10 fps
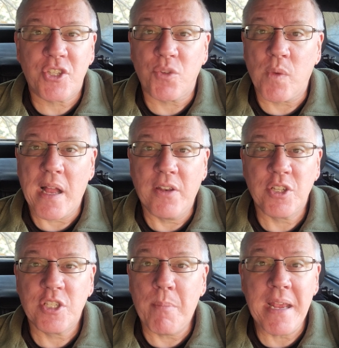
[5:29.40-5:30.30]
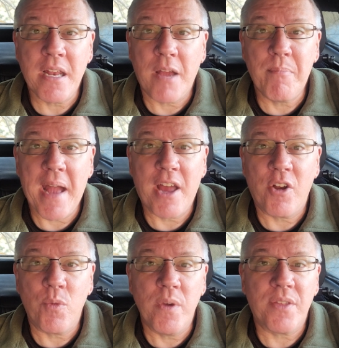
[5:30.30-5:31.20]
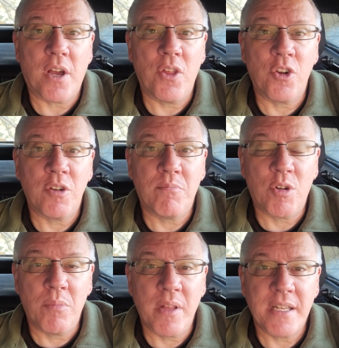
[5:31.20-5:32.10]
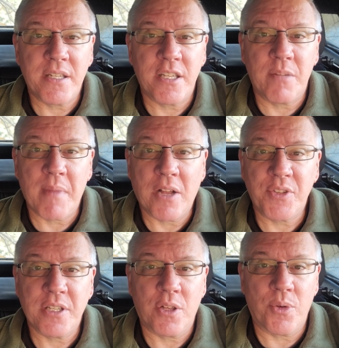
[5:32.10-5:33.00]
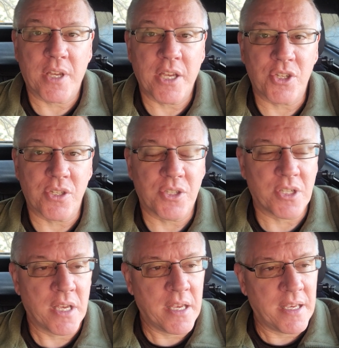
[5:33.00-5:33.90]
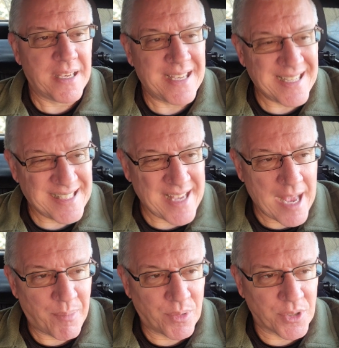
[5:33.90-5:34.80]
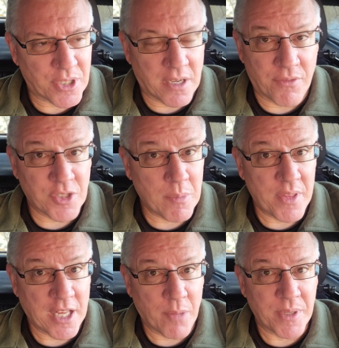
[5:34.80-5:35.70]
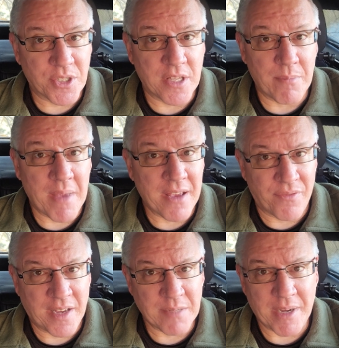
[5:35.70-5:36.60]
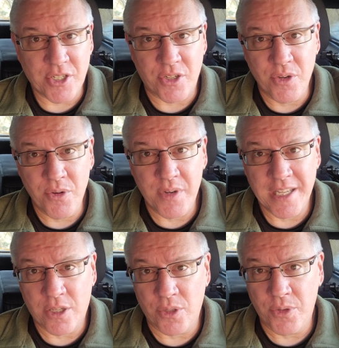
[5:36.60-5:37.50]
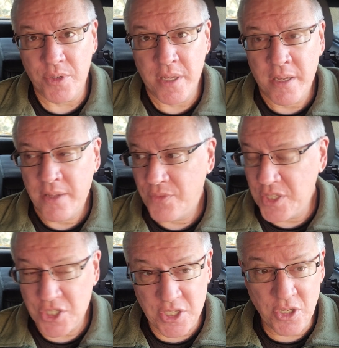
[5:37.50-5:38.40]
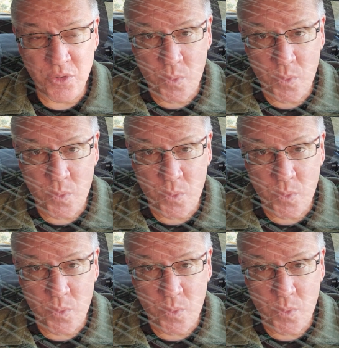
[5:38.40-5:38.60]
surroundings that may not matter with other mobile antenna mounting locations. Examples of some of the elements that may affect my tune include the steel